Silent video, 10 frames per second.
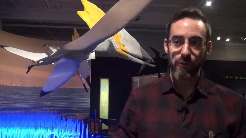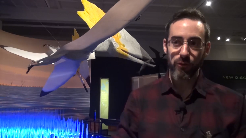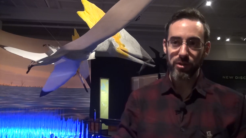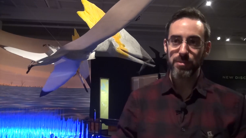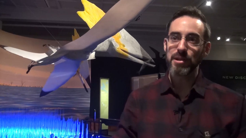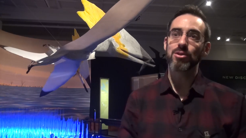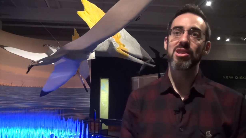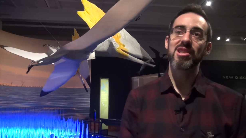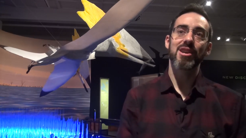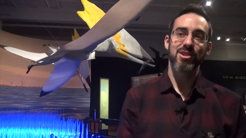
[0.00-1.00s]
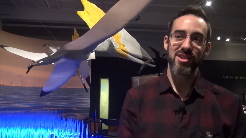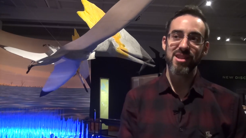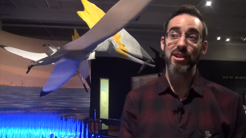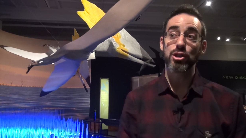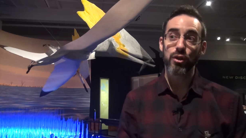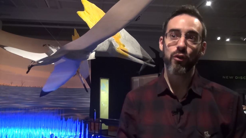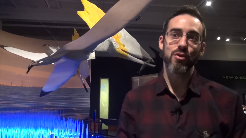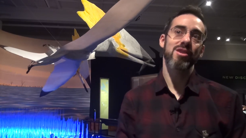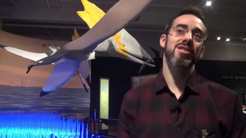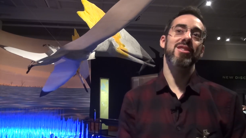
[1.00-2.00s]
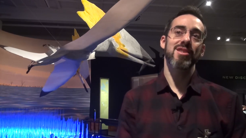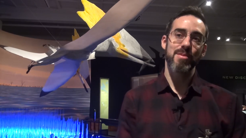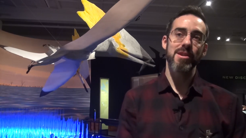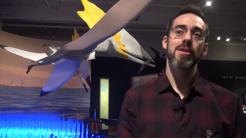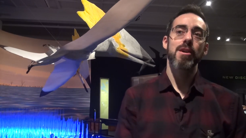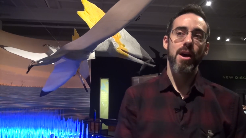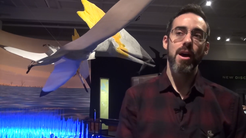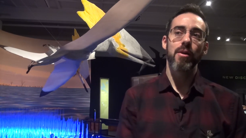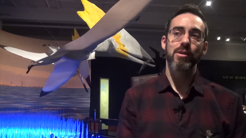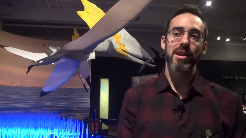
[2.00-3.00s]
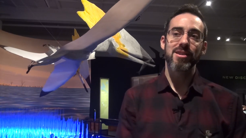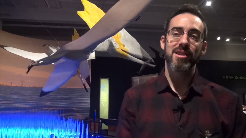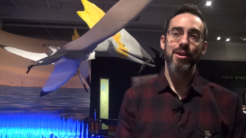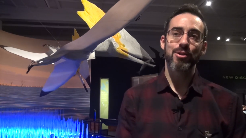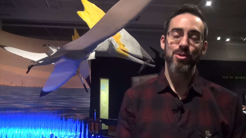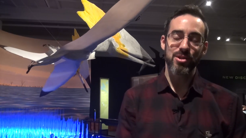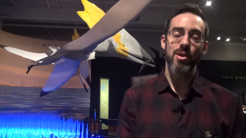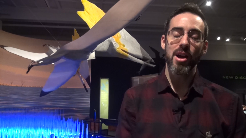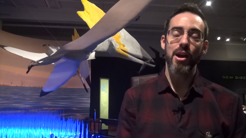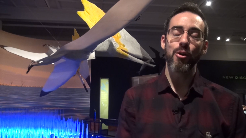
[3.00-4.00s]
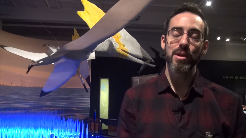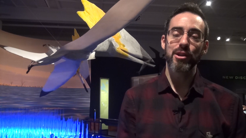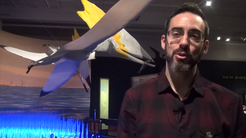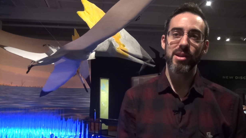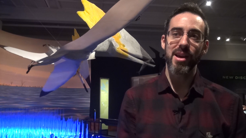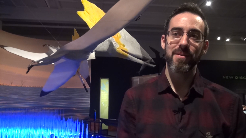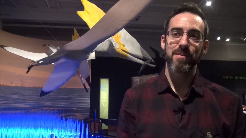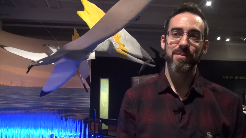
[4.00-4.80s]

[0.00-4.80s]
of special details into that just for this exhibit uh, related to pterosaurs, so I, I hope they enjoy that.